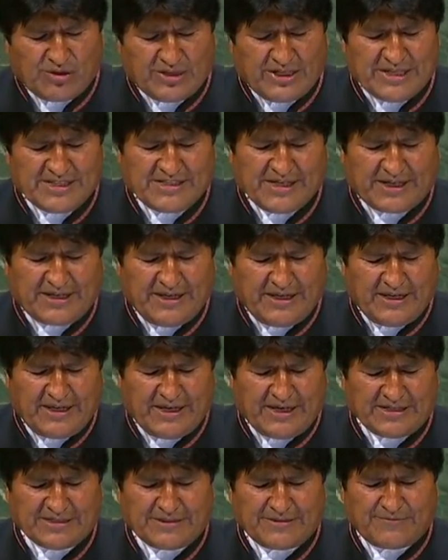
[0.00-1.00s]
by
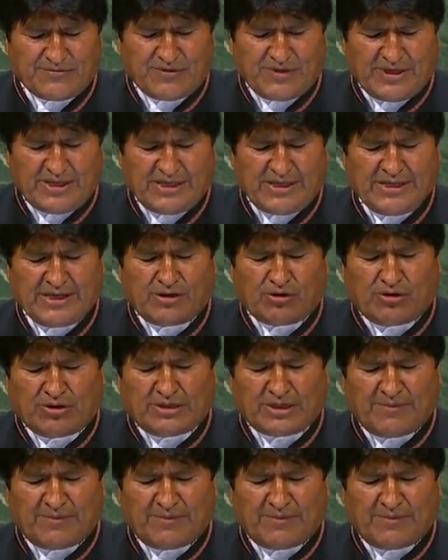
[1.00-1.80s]
flooding, by